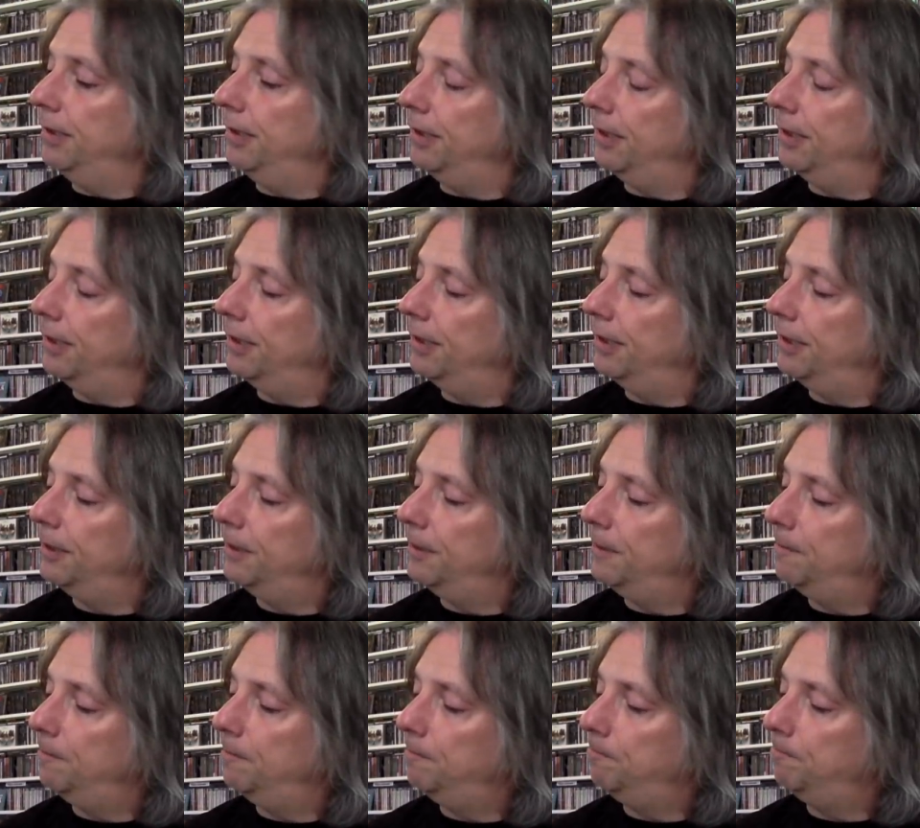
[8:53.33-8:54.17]
all
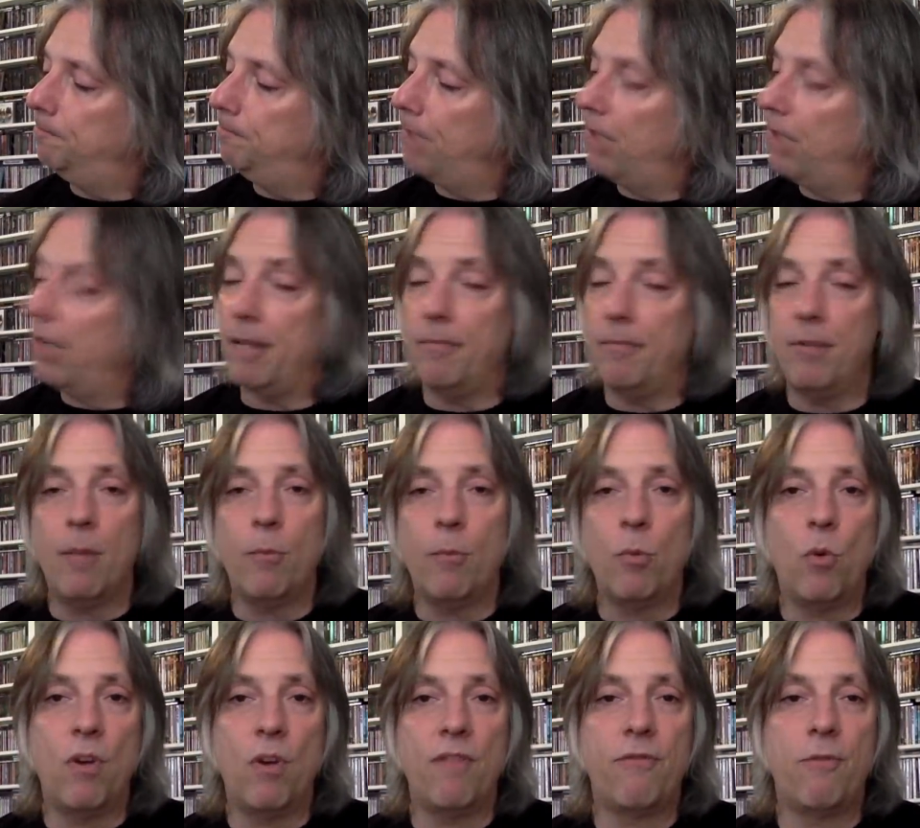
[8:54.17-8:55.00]
right,
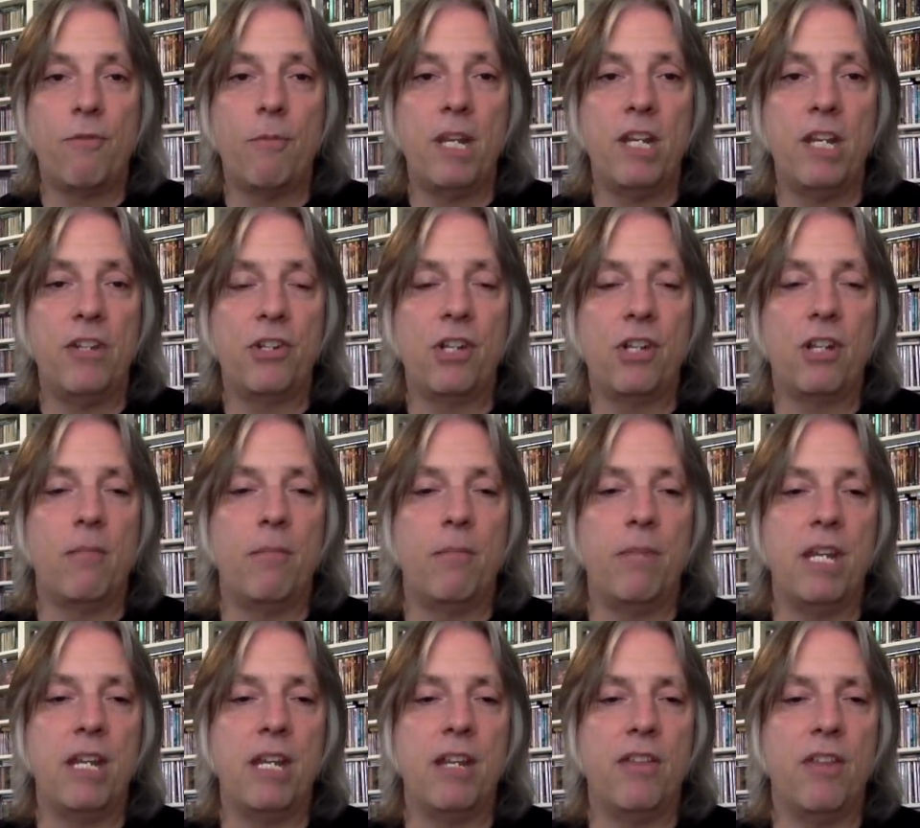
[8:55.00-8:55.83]
number one for me is going to
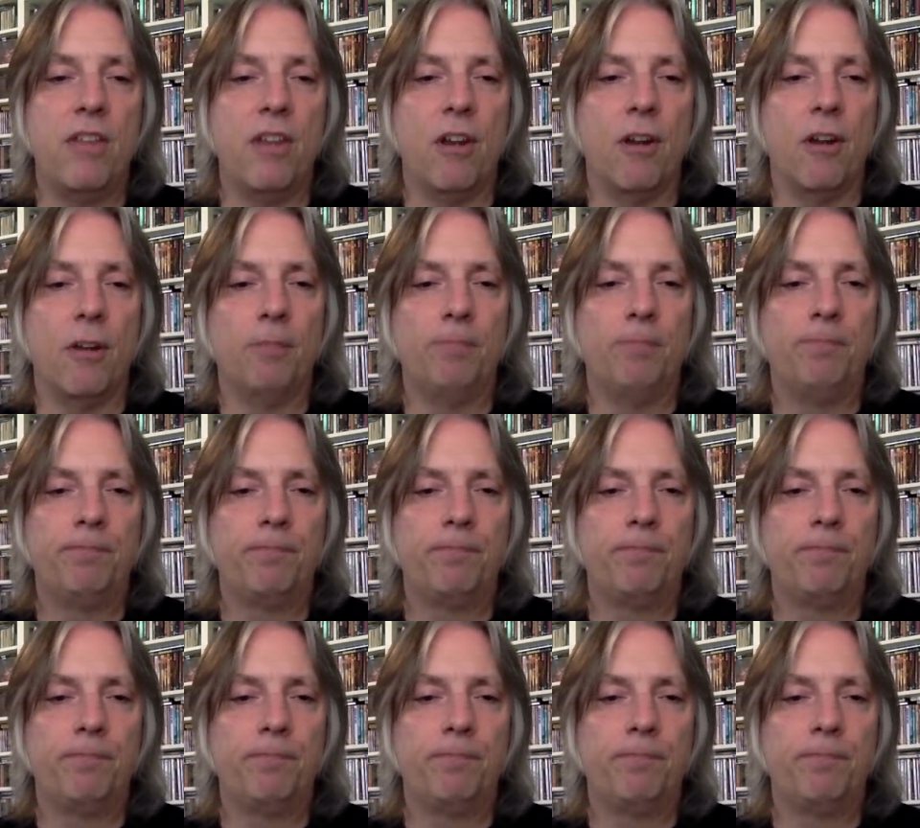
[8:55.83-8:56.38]
be their